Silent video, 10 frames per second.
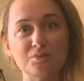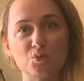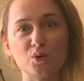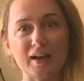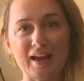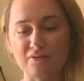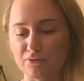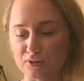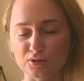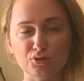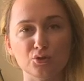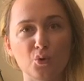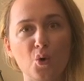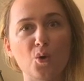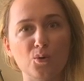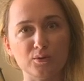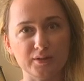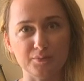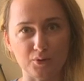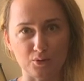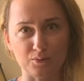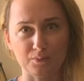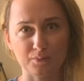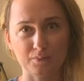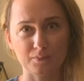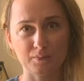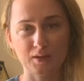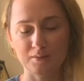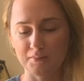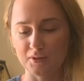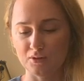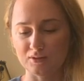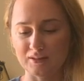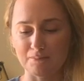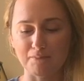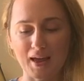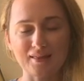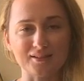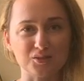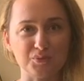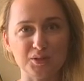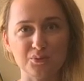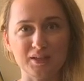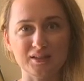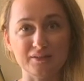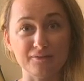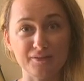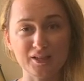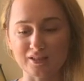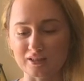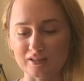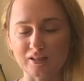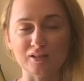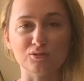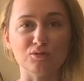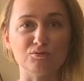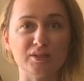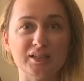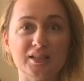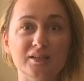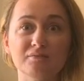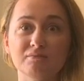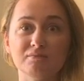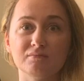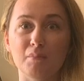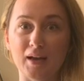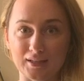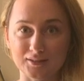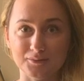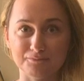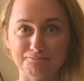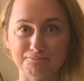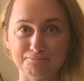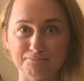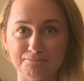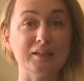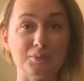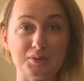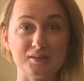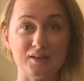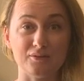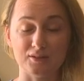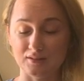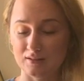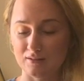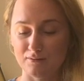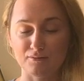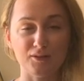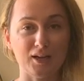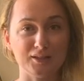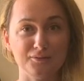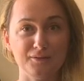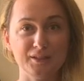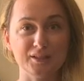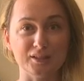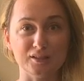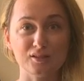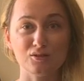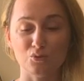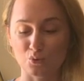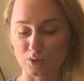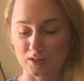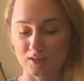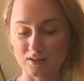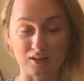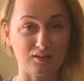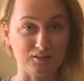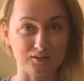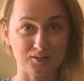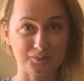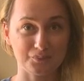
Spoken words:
more effort to hold the bow, because the balance between the fingers is already bad. Number 7, flat fingers or knuckles.